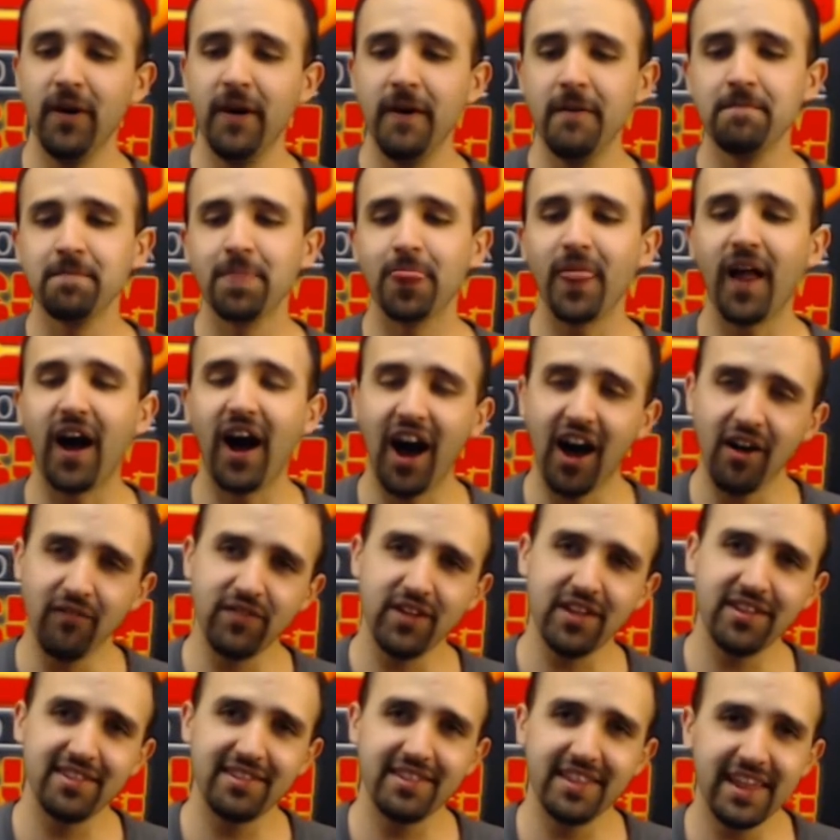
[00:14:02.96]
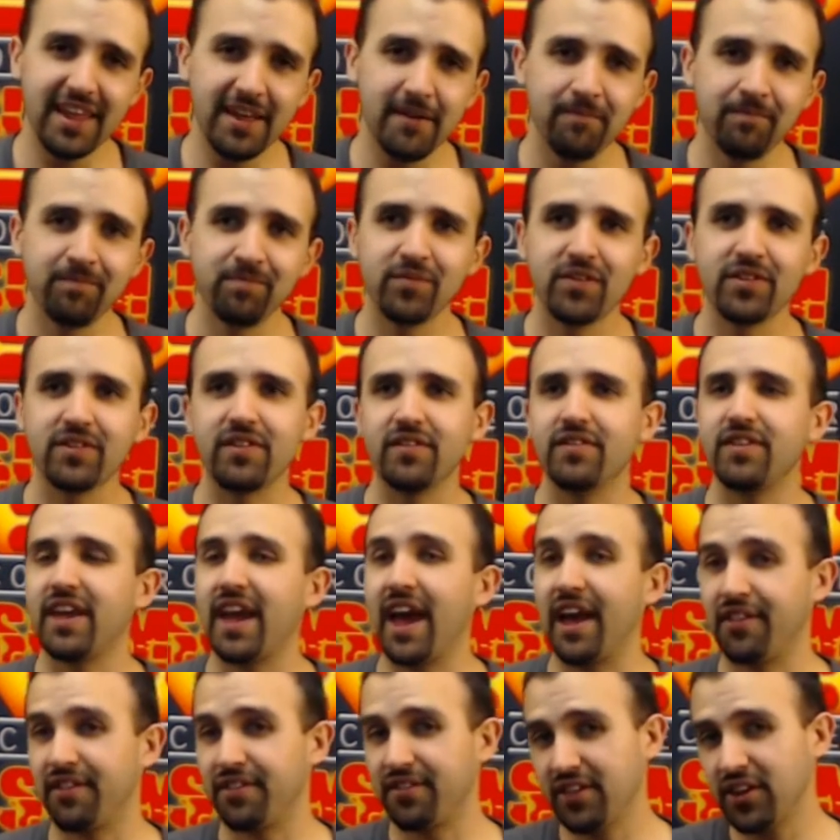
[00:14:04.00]
obviously, since he has
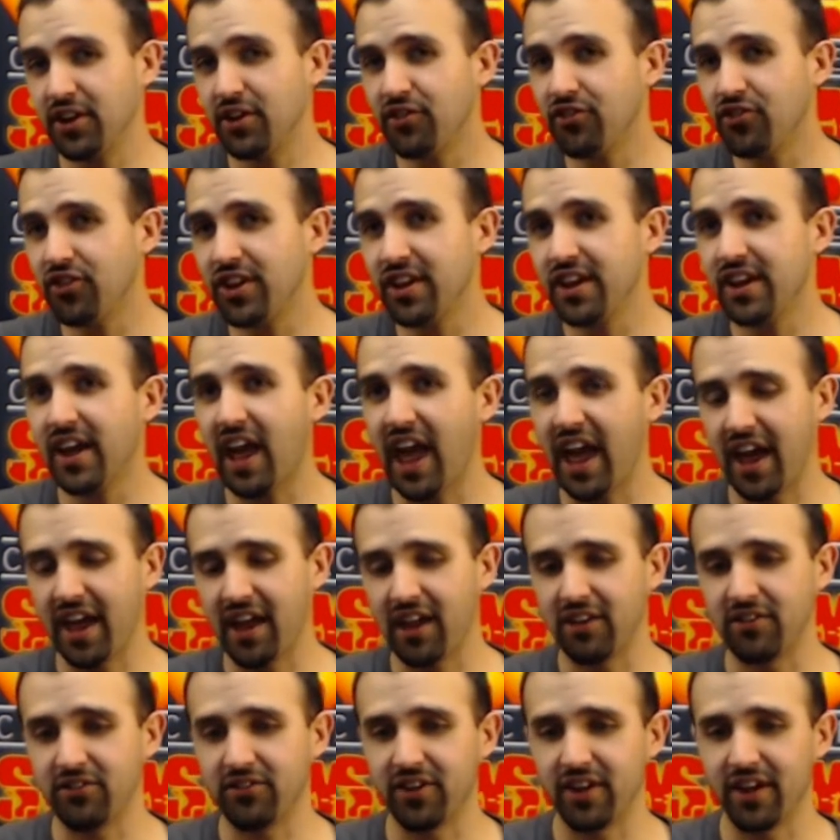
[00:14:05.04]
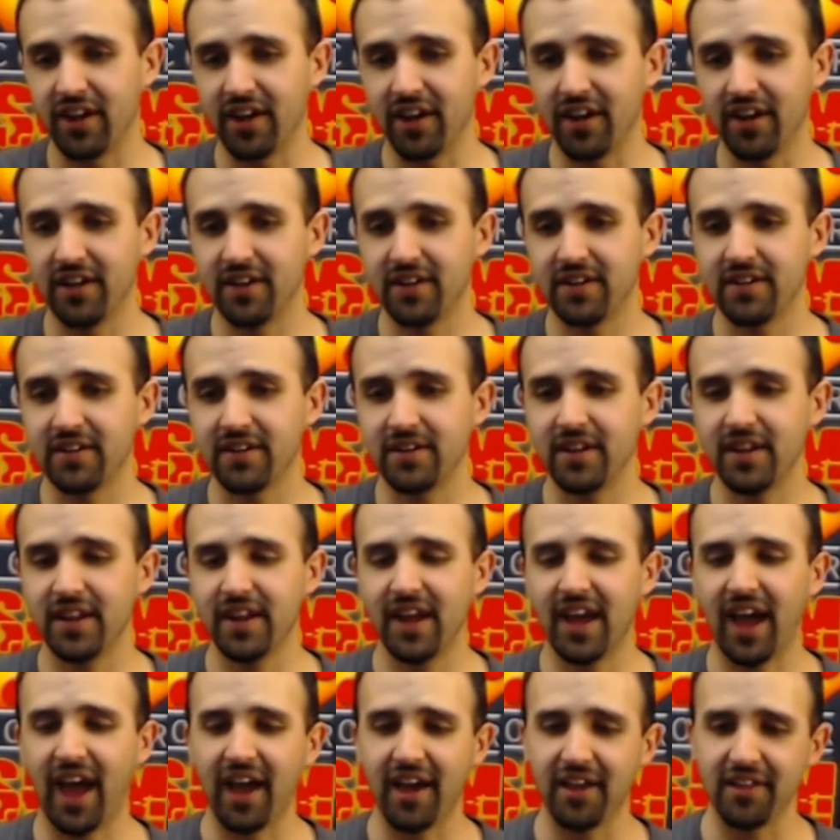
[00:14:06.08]
synergy and he
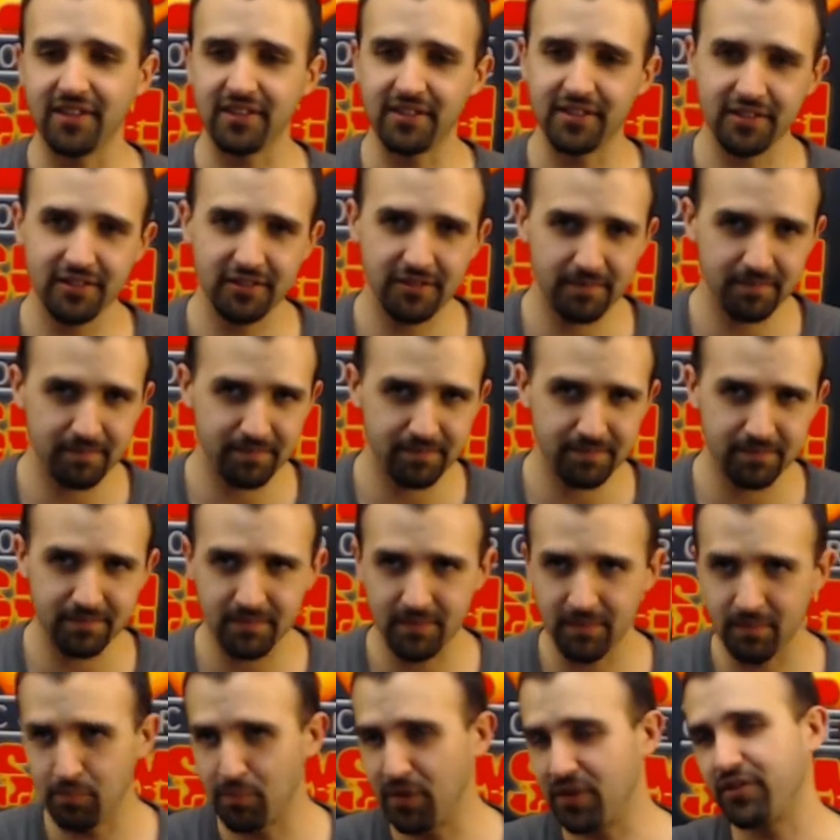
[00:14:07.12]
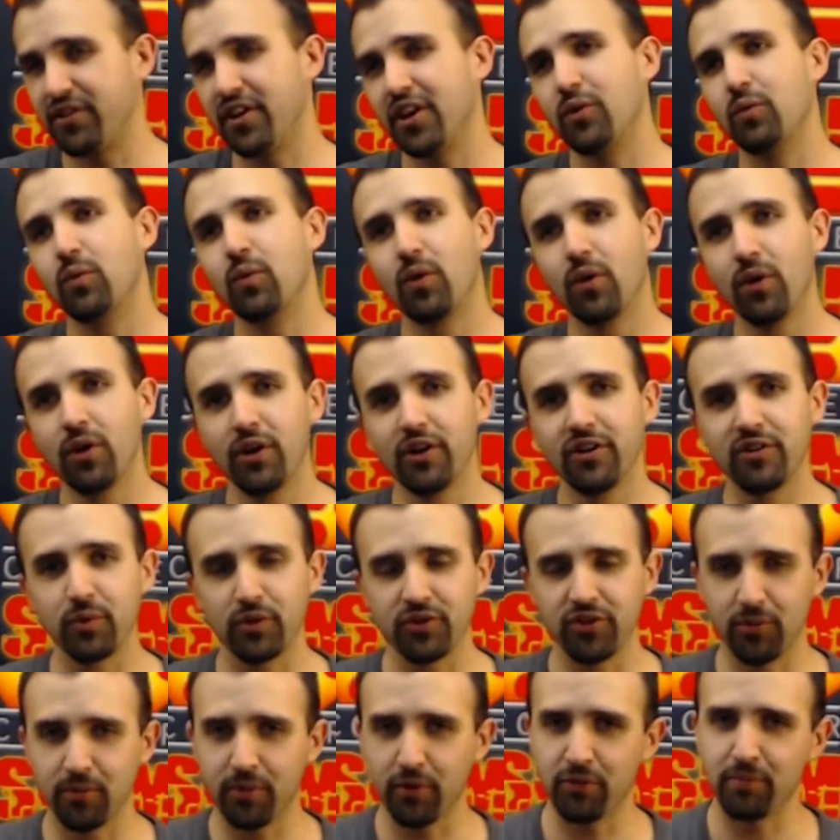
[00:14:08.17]
has Mystic Wards, which are
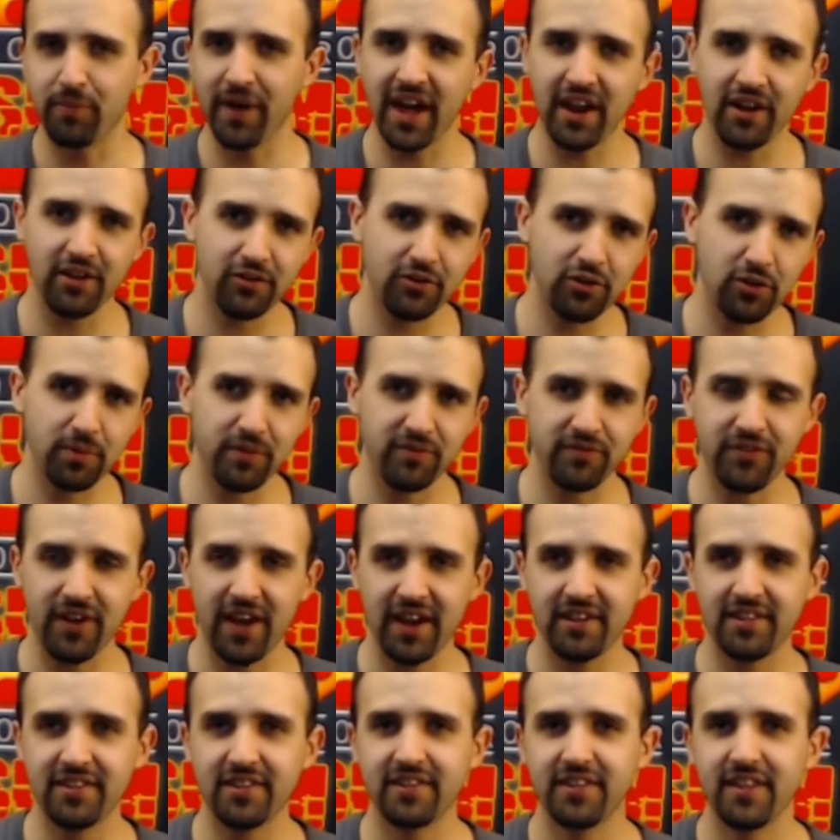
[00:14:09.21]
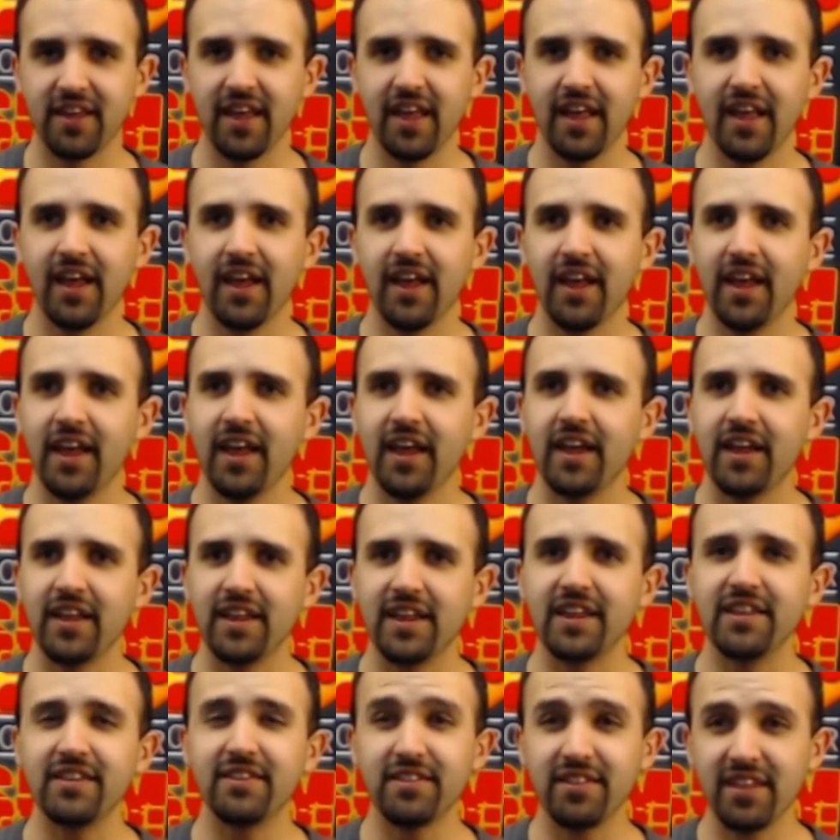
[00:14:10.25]
both battle group effects, he
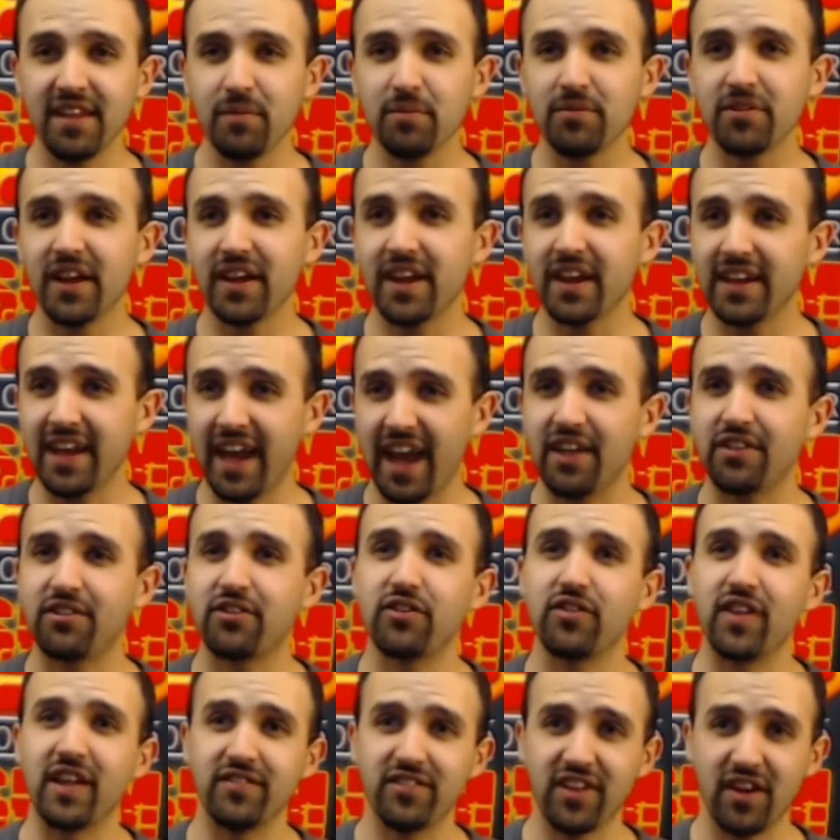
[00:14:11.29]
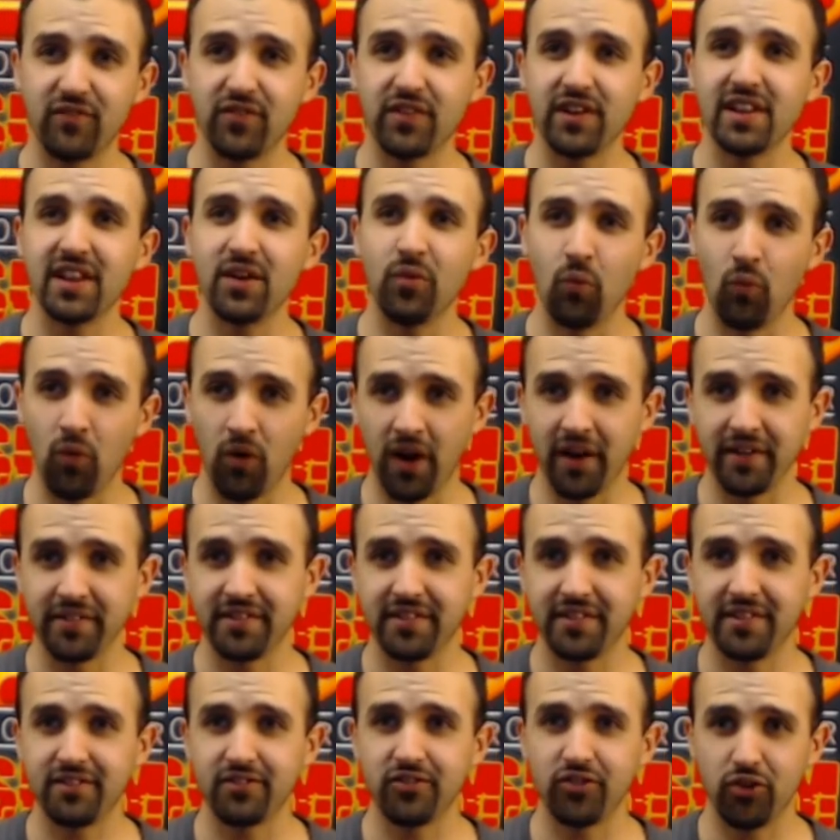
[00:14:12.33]
seems like a caster that definitely wants
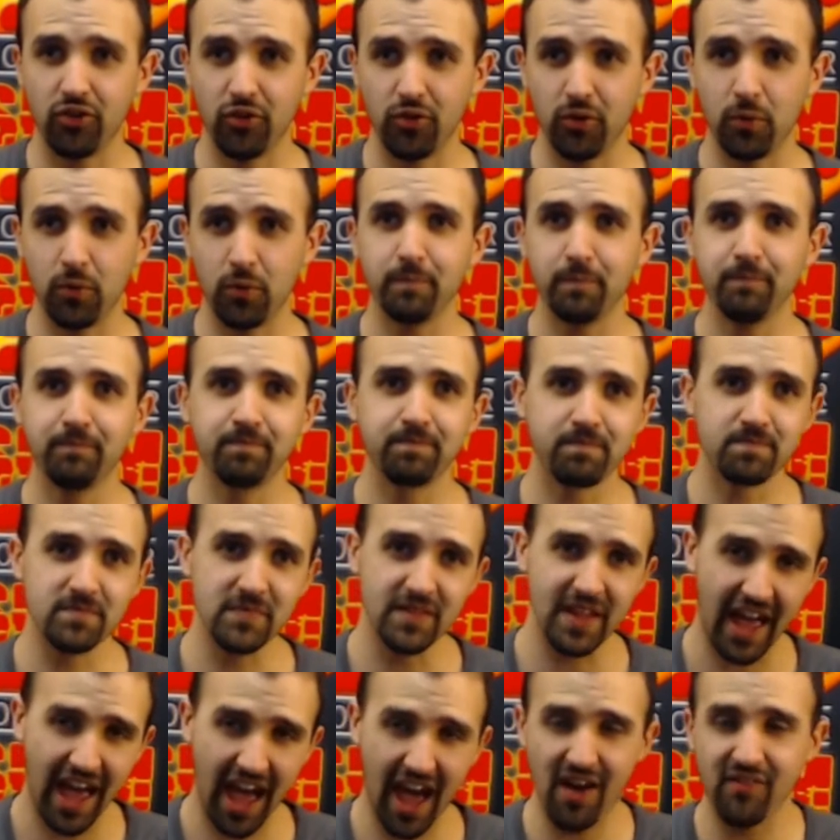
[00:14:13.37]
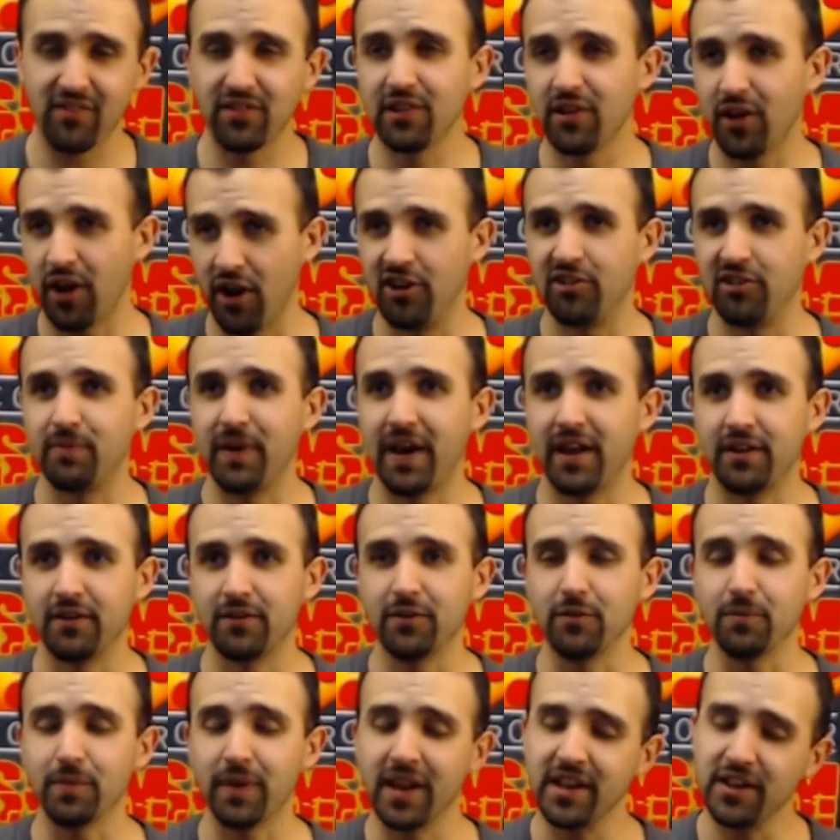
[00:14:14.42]
to have a large battle group.
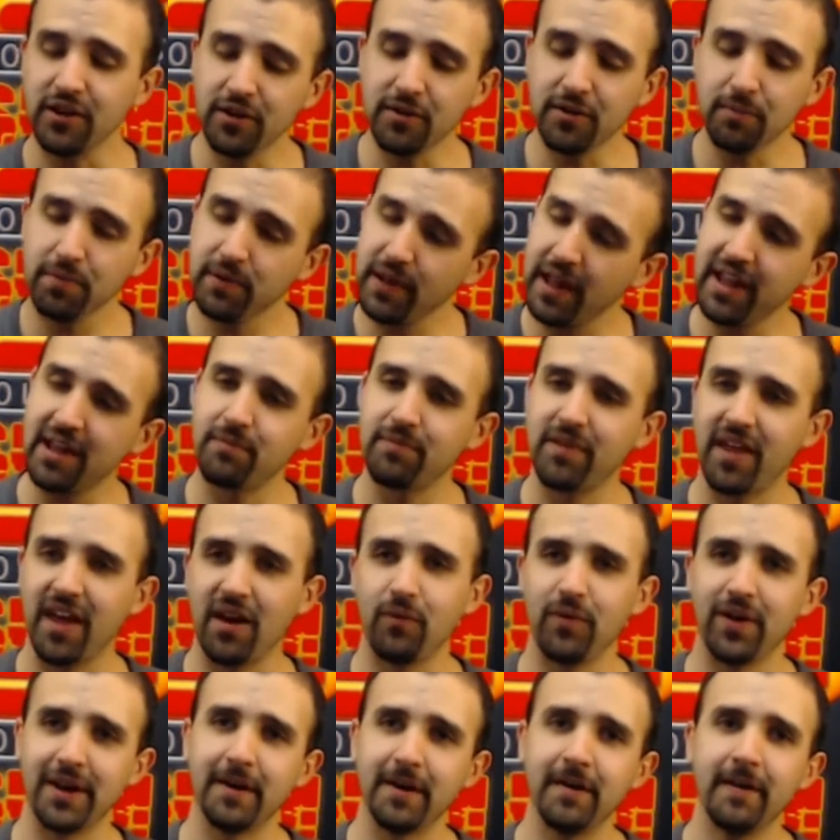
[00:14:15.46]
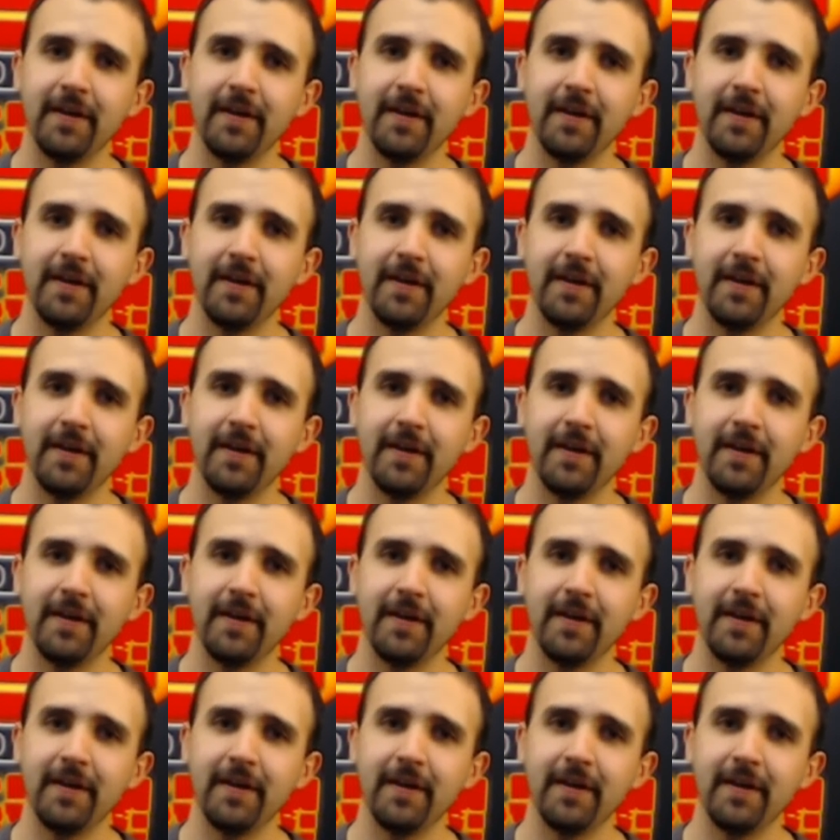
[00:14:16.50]
And you can play him that way.